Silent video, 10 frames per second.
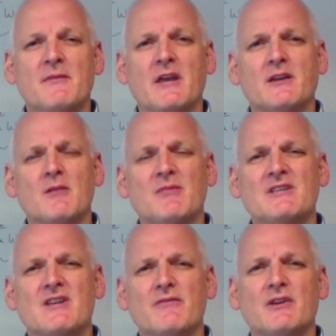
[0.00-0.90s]
it can be
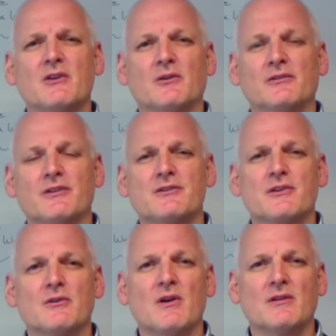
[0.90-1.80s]
difficult
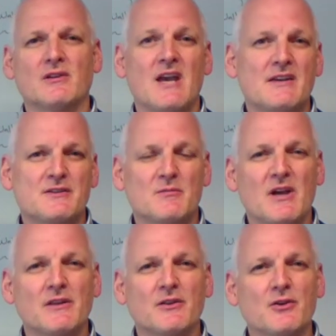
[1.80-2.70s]
to
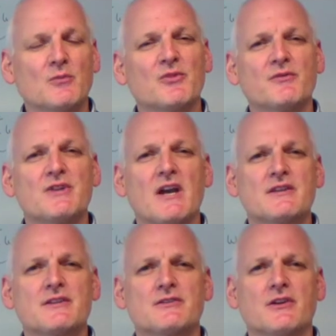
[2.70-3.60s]
guesstimate the number of
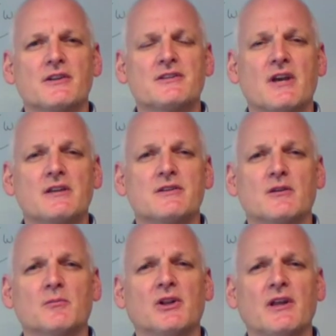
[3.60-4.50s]
days it's going to take to
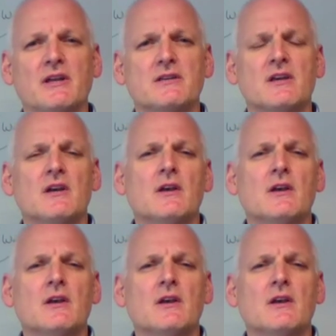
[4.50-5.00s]
complete.